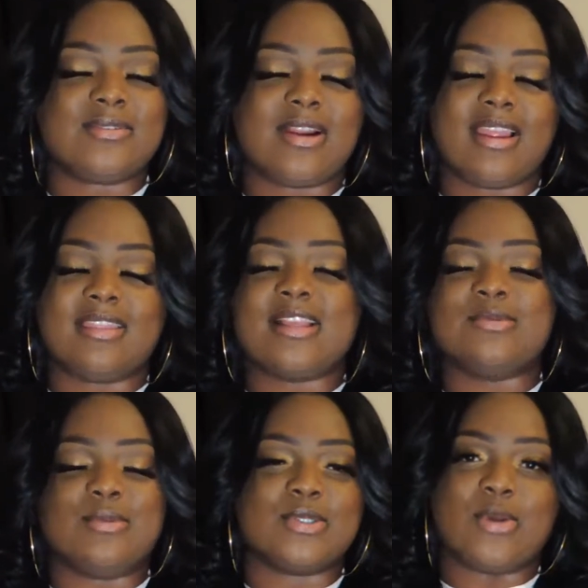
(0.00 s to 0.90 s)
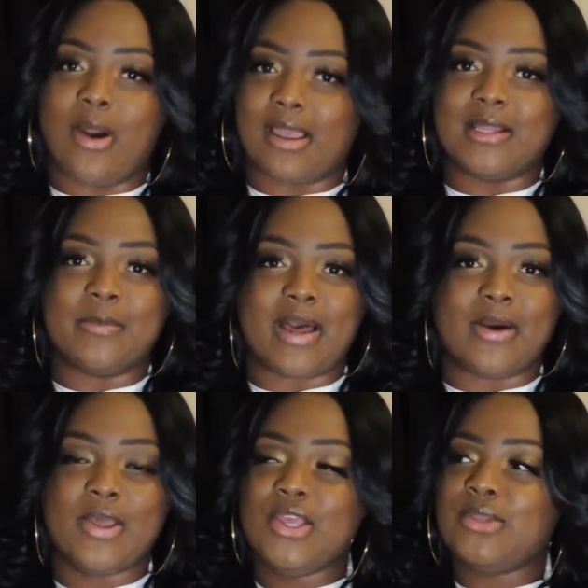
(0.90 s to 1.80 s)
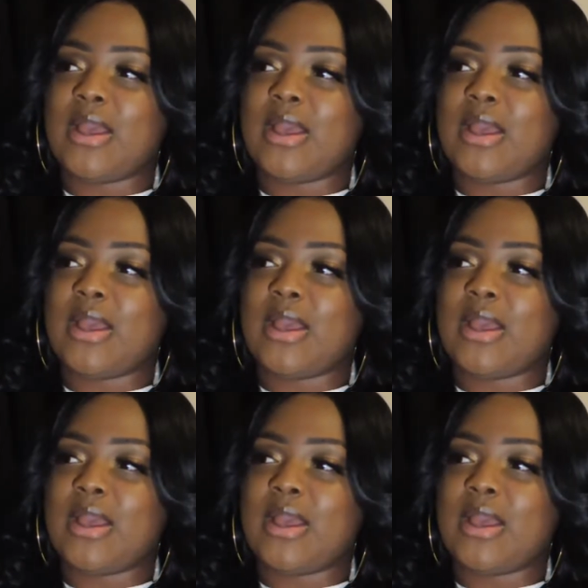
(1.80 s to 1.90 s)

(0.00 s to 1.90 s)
right? That's what we're talking about.